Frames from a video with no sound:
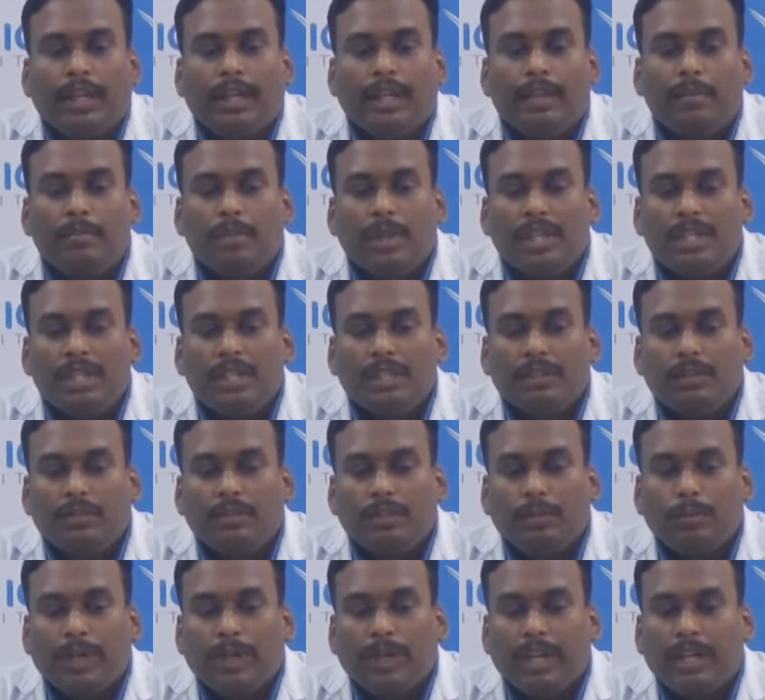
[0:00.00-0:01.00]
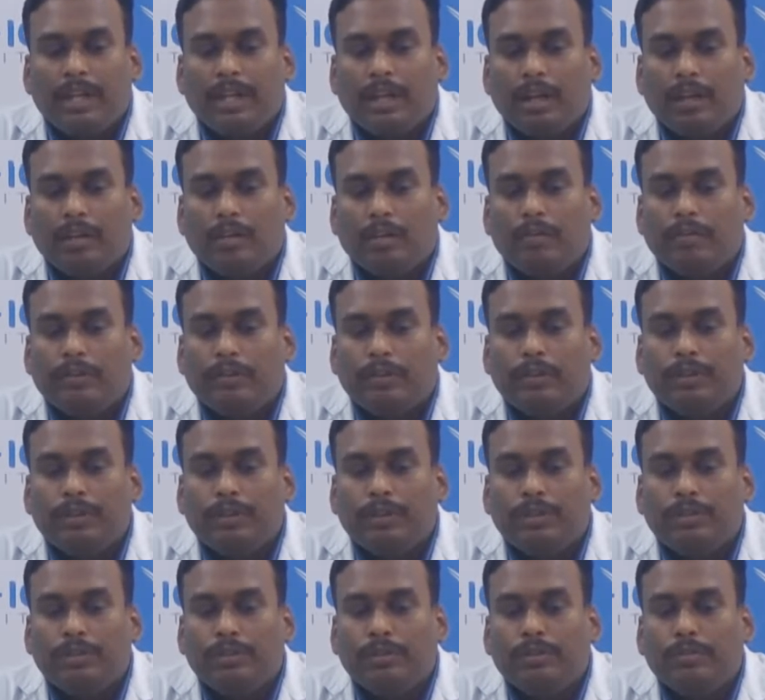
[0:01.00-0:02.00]
Images of the brain are now
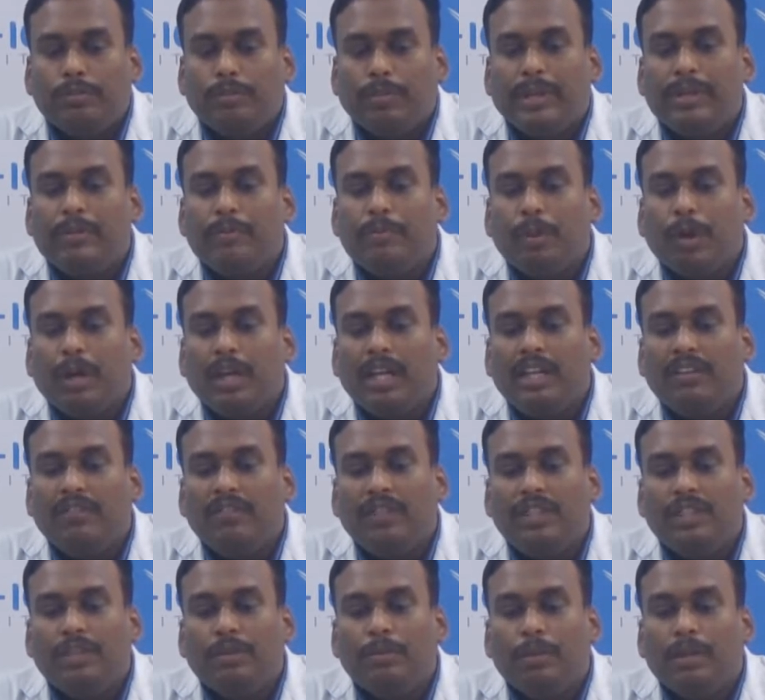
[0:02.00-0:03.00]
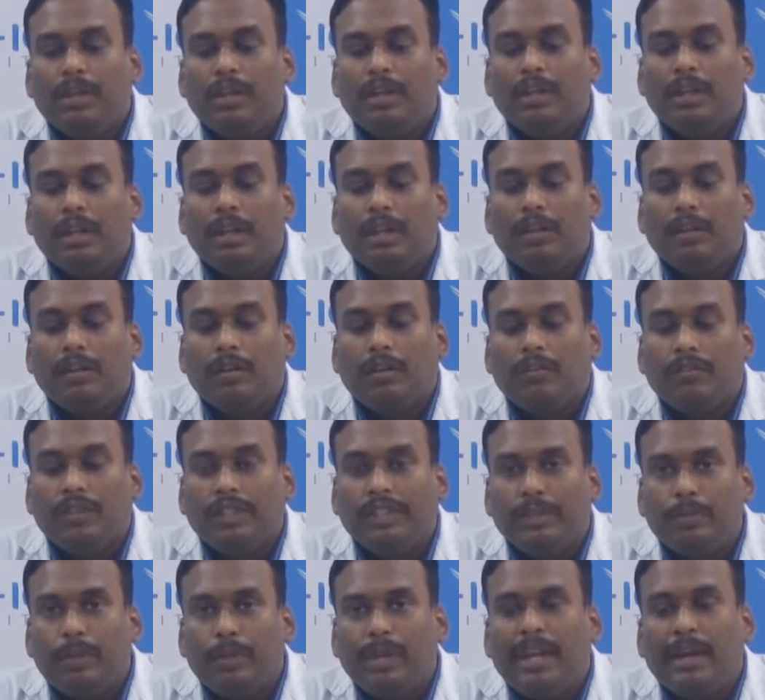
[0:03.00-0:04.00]
used to pinpoint
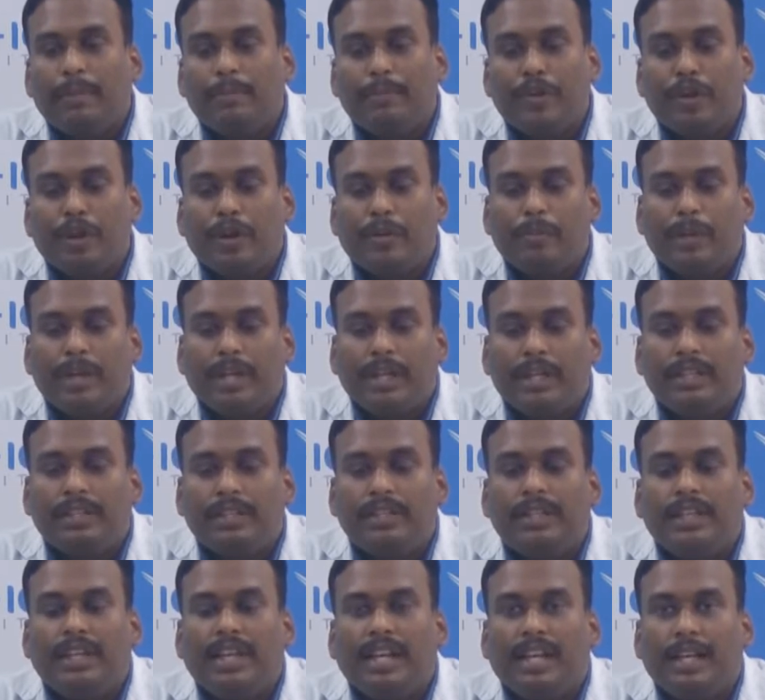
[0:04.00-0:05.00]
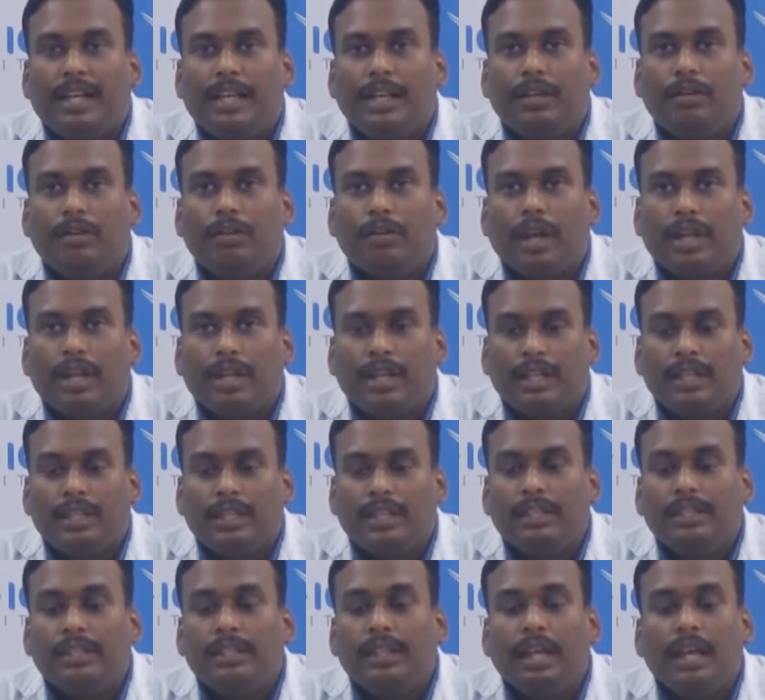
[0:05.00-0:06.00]
visible abnormalities related to
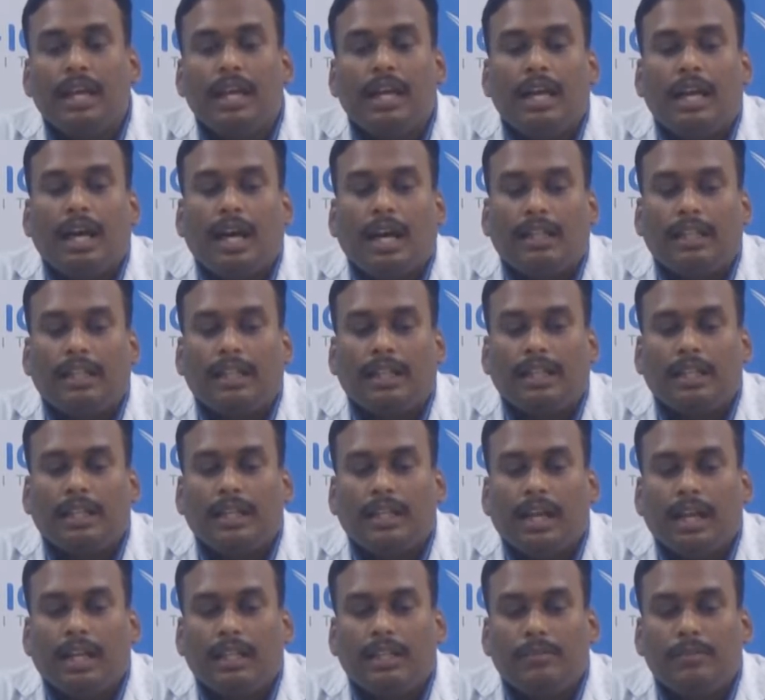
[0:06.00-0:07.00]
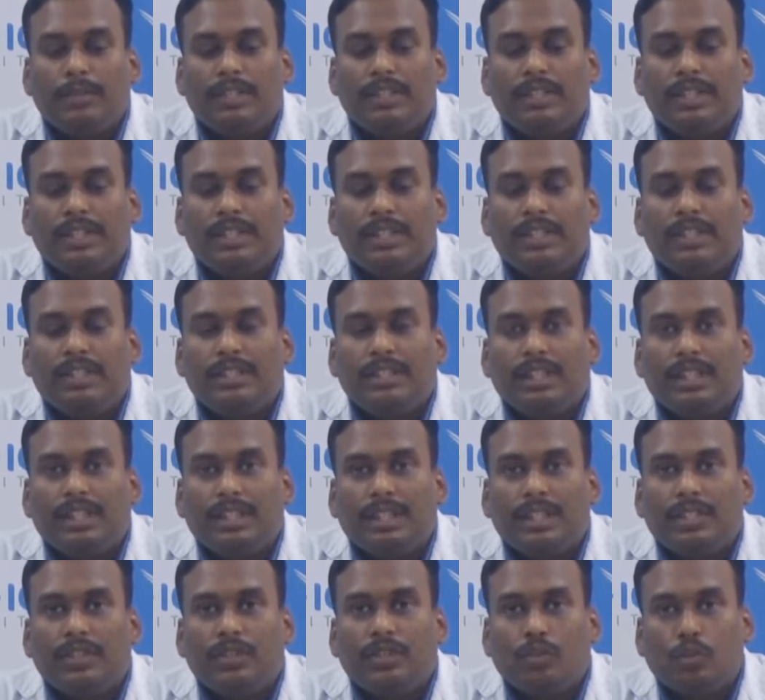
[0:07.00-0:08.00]
conditions other than Alzheimer's disease, such
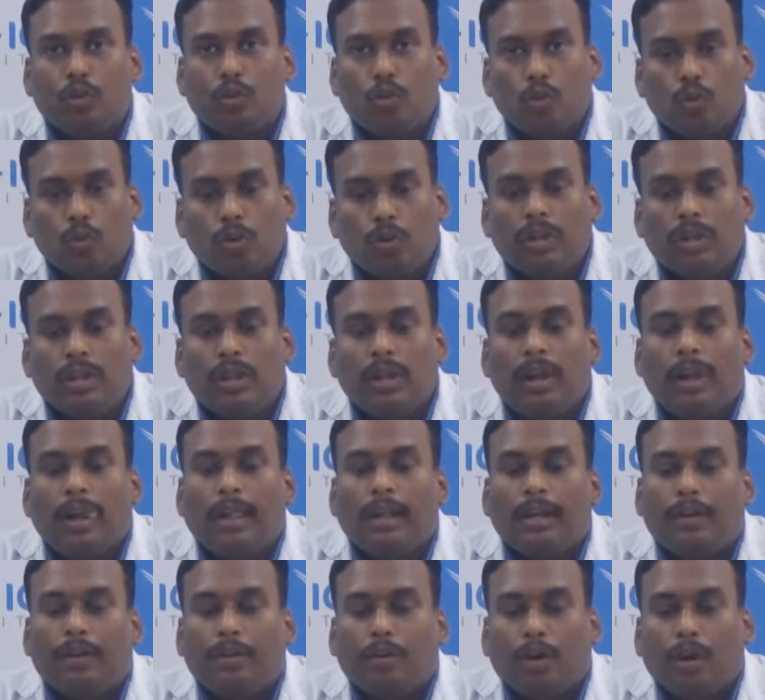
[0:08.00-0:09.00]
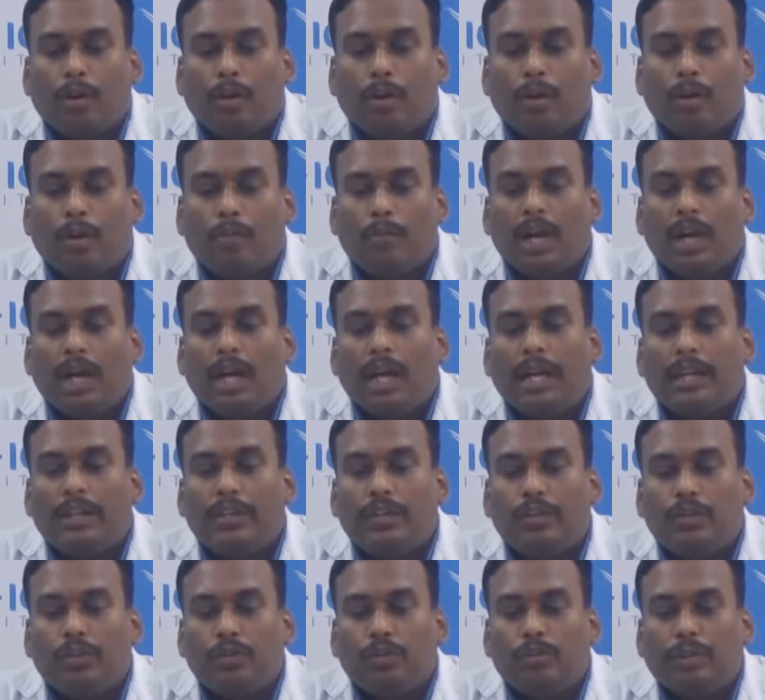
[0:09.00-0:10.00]
as stroke, trauma,
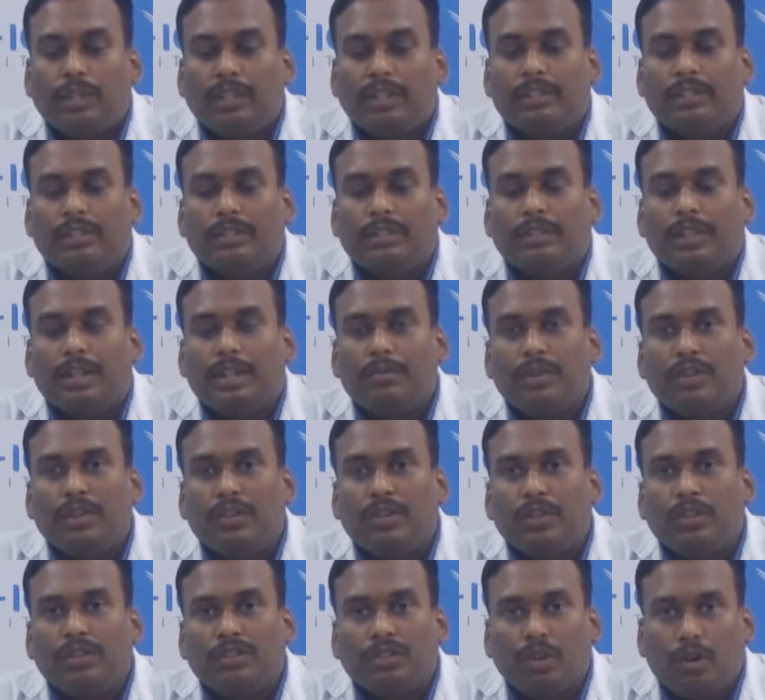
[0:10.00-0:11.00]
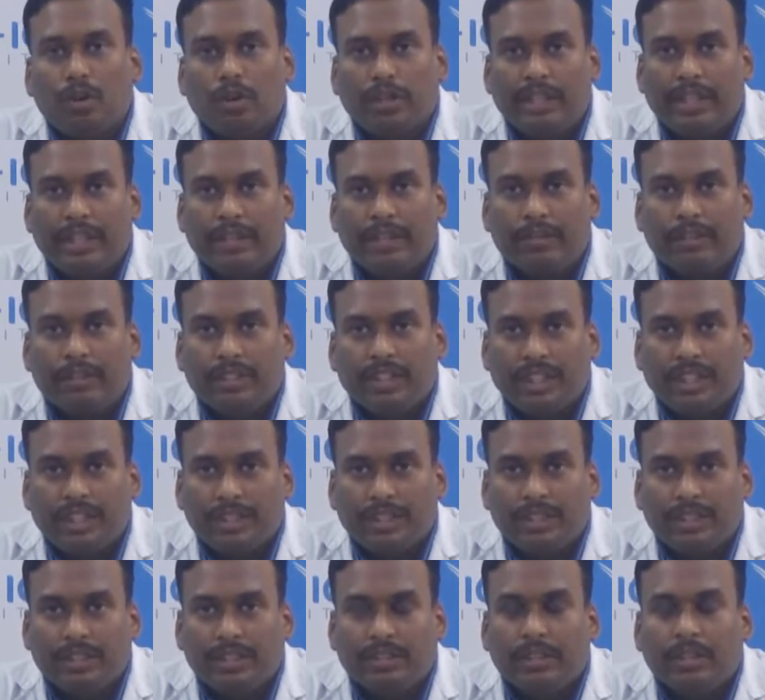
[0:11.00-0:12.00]
and tumors that may cause cognitive
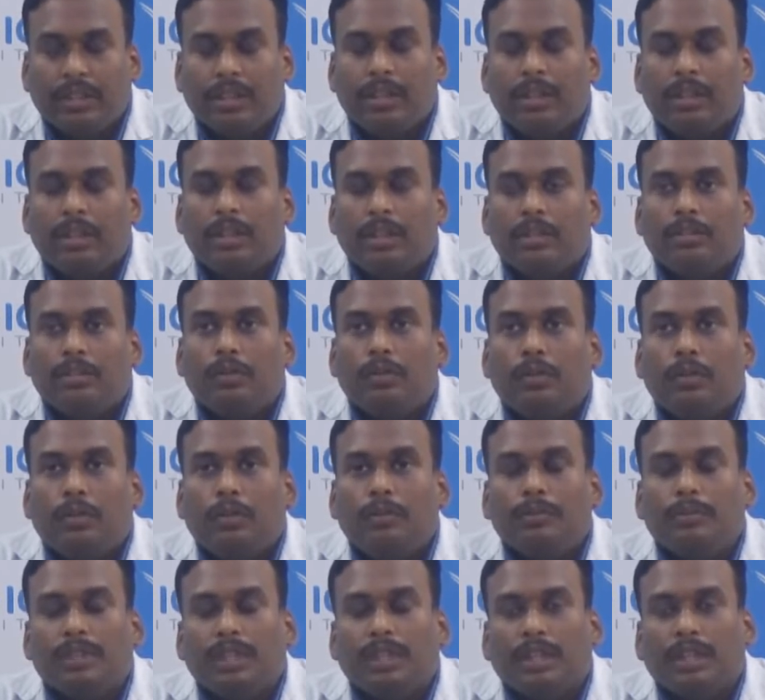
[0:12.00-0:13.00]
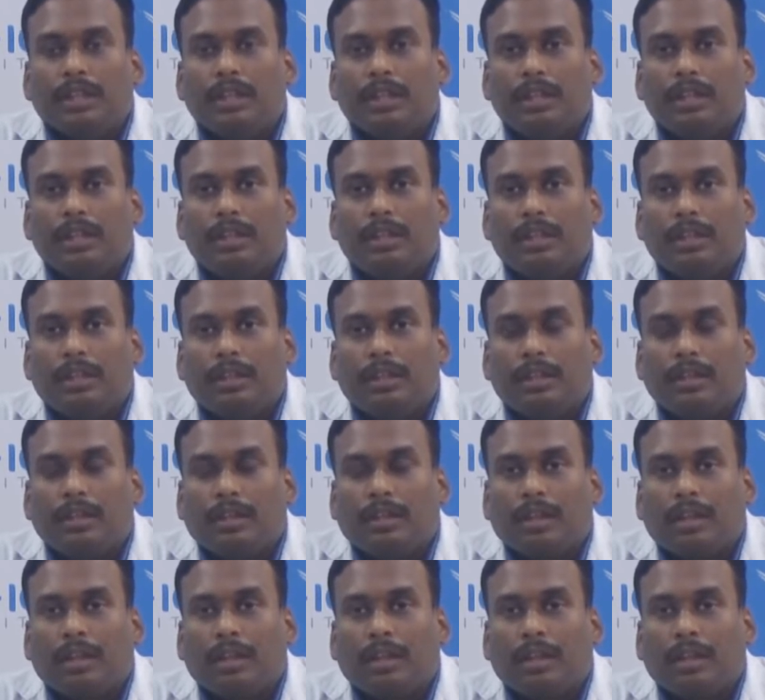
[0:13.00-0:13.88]
change. So, the